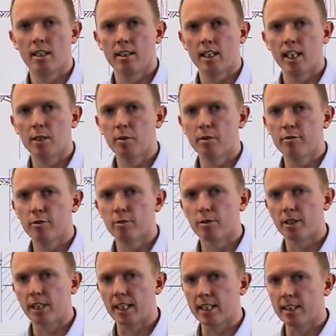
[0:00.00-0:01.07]
Table
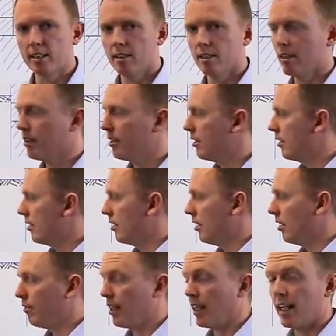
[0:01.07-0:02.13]
14
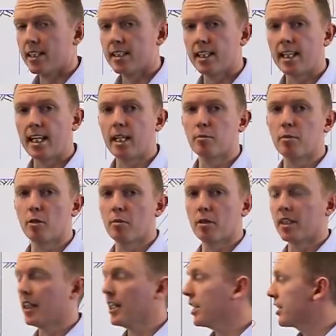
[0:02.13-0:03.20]
of NSAI
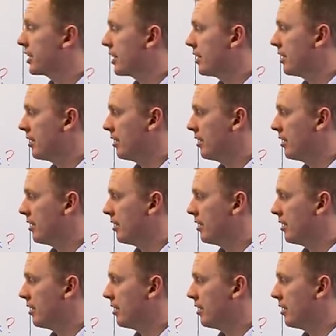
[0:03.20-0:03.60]
publication